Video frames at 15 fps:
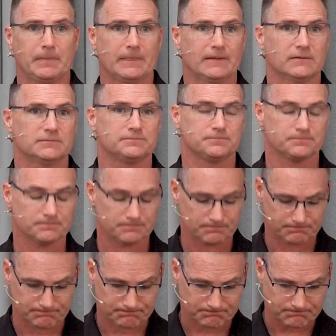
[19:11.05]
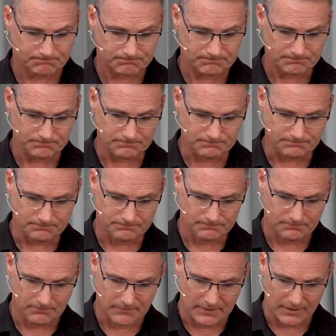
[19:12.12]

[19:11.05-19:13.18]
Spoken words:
(no one is talking)